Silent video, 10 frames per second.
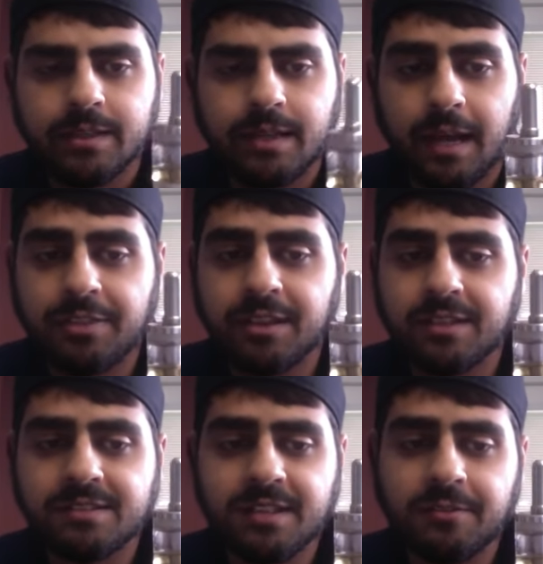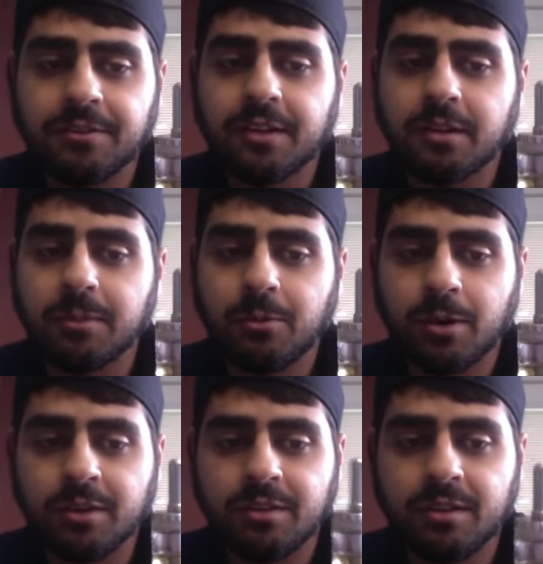I think it's definitely going to be
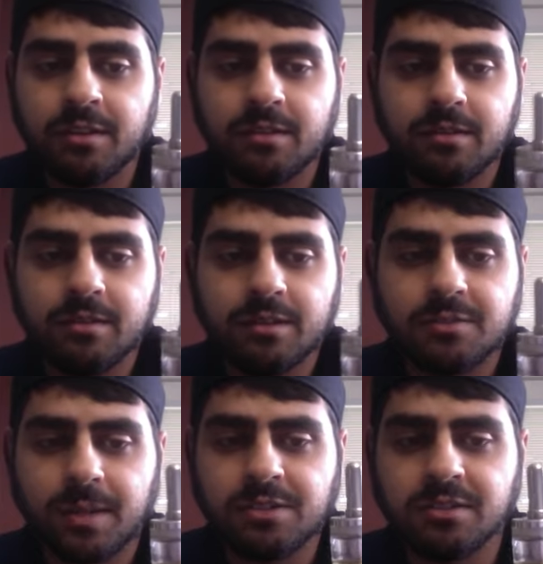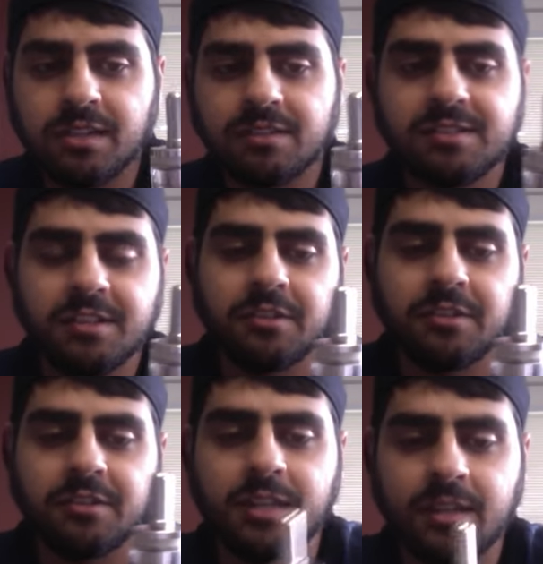worth it, especially
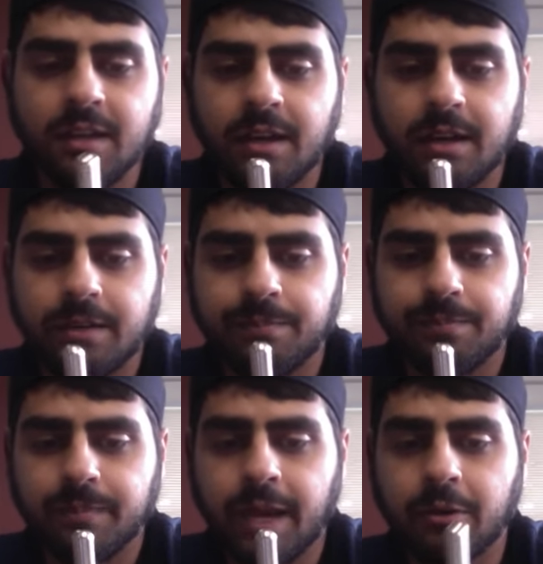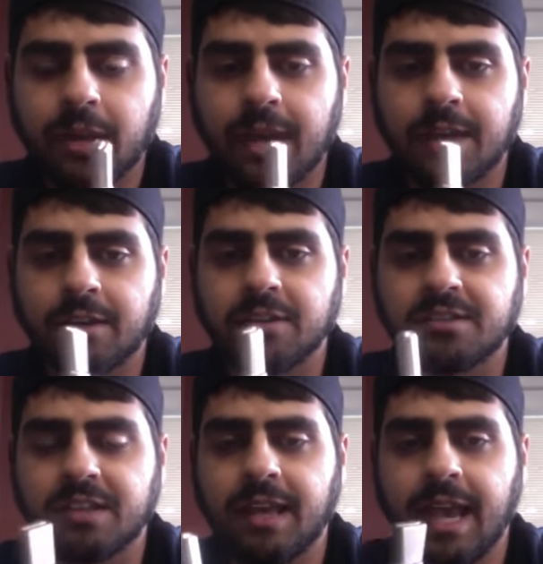considering how Kanger is
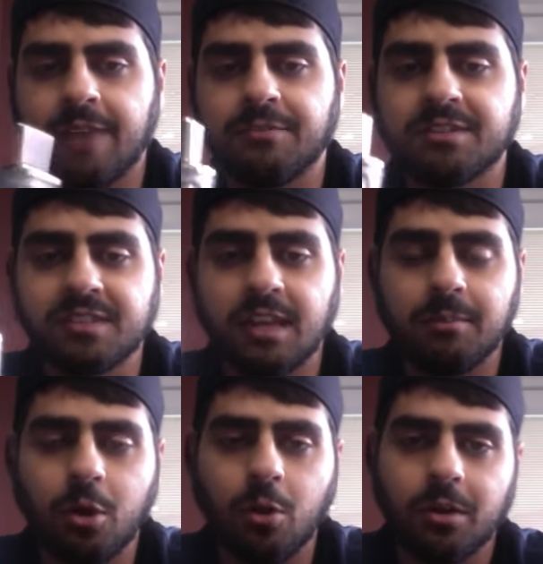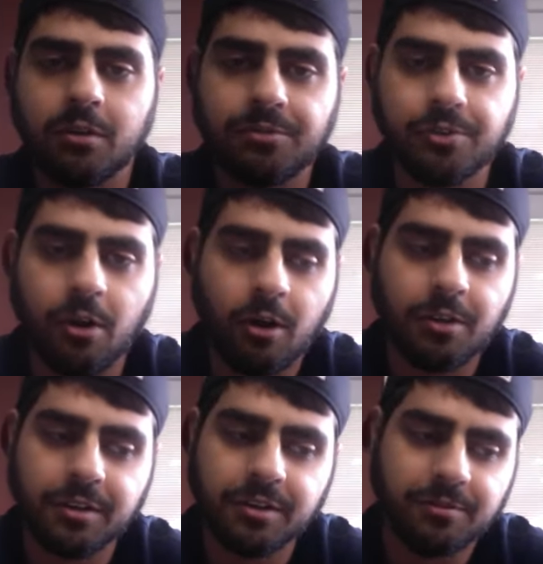going to have the same coil for all
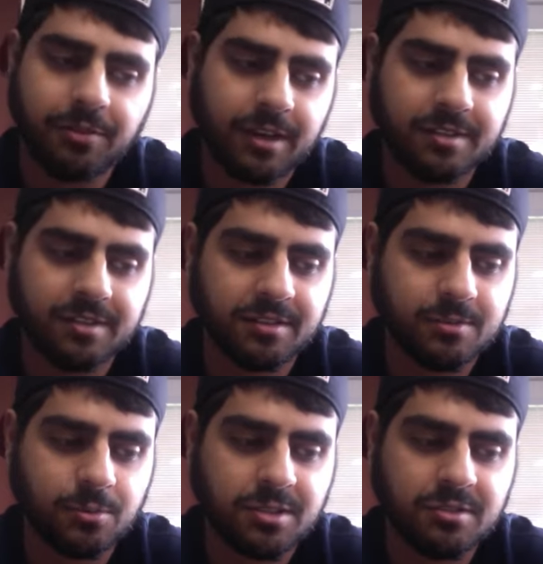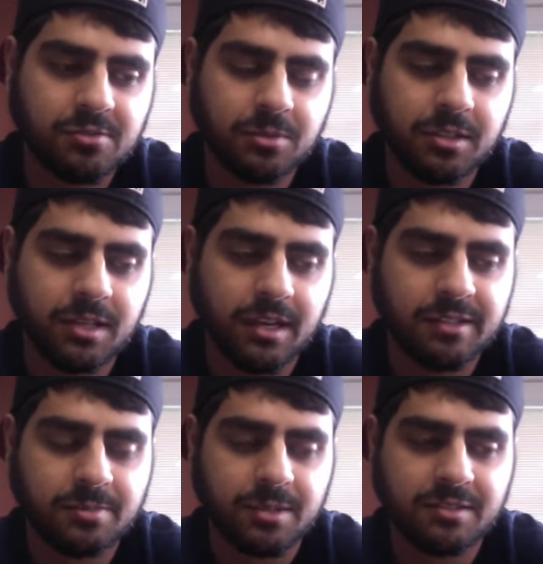their devices, which is really
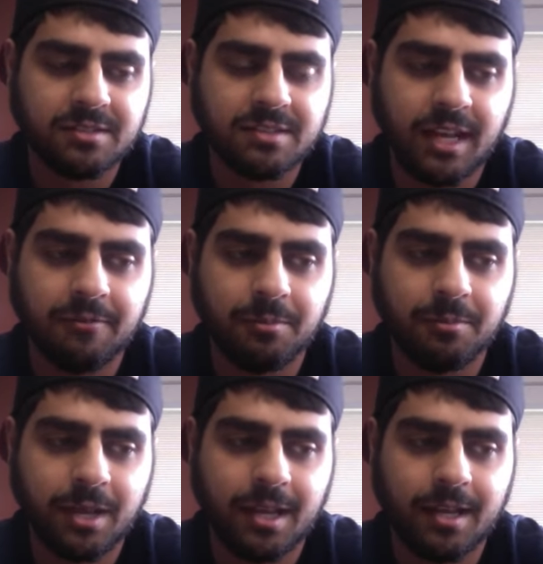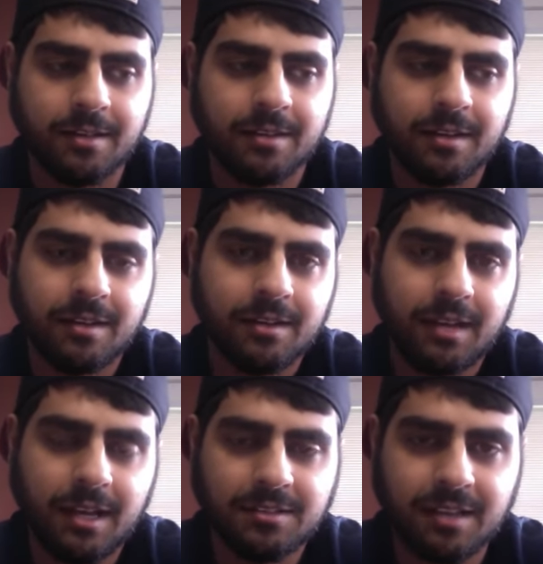nice because it's kind of a pain
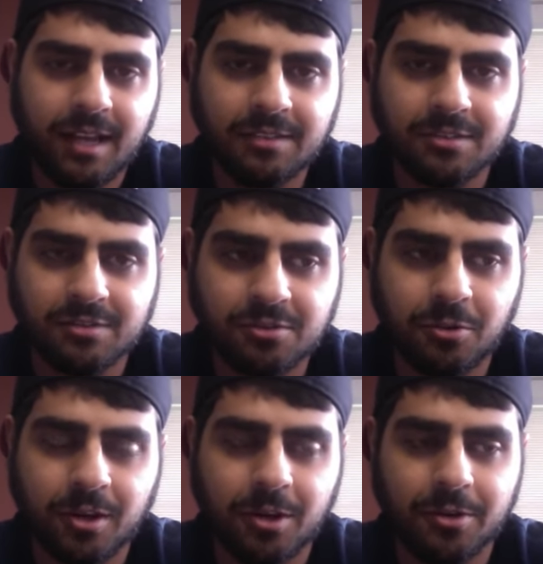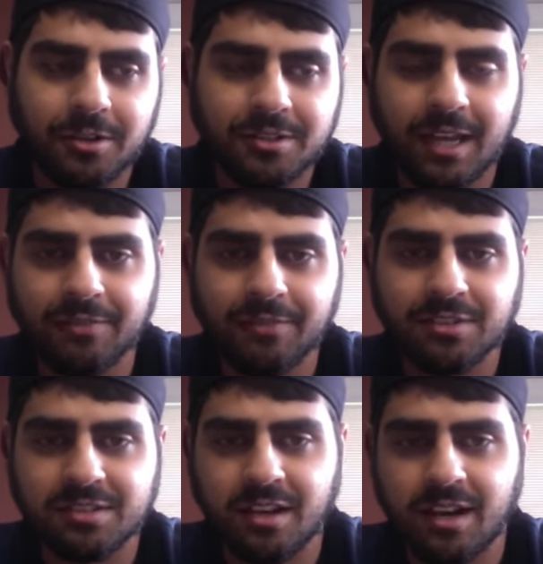as the store owner to have to
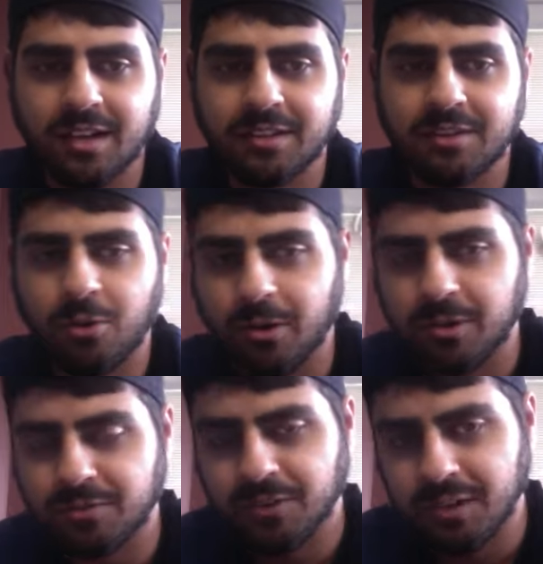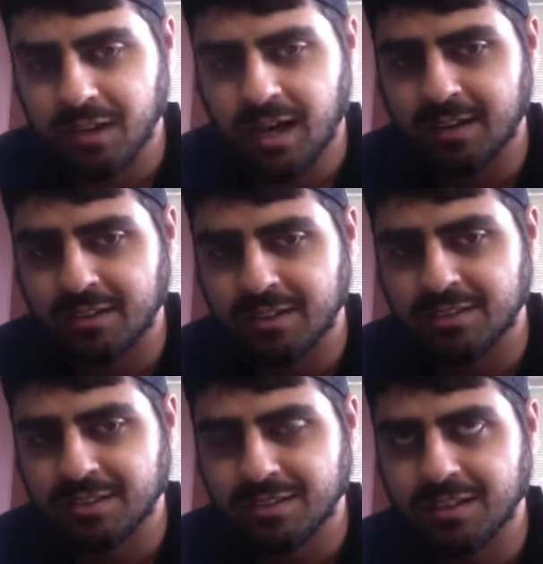stock coils for the
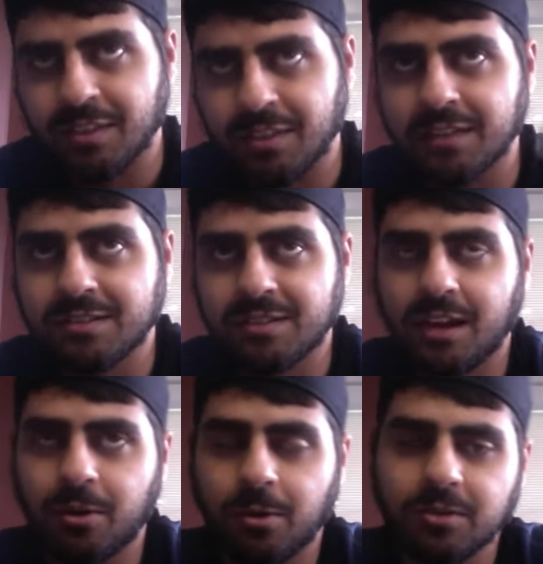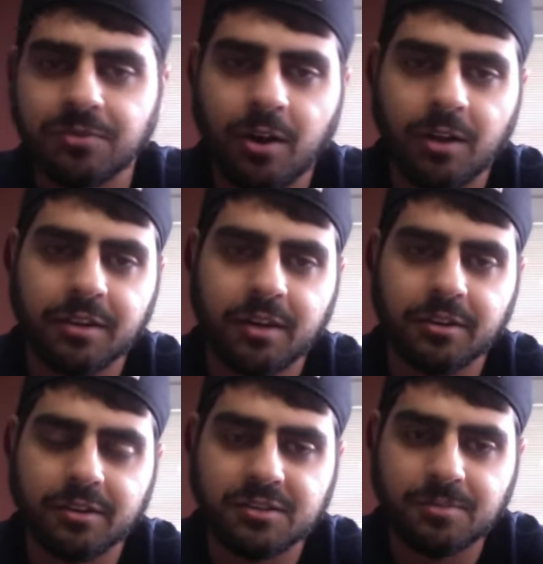Nautilus and then stock coils for all the
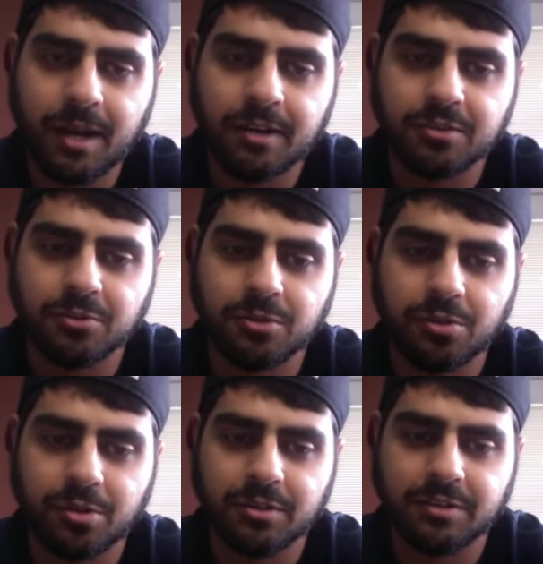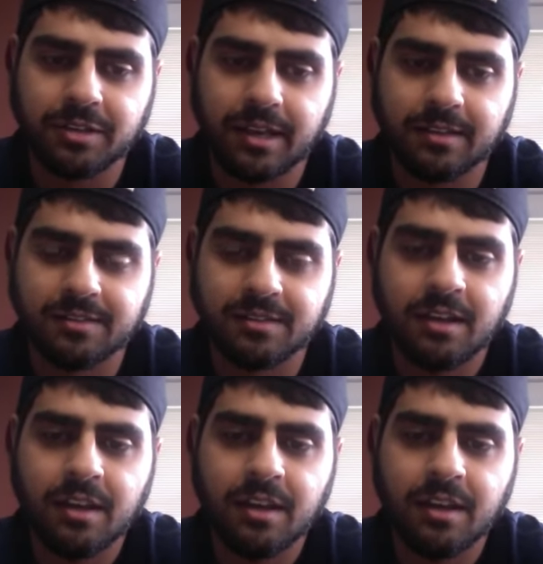other Aspire dual coil tanks.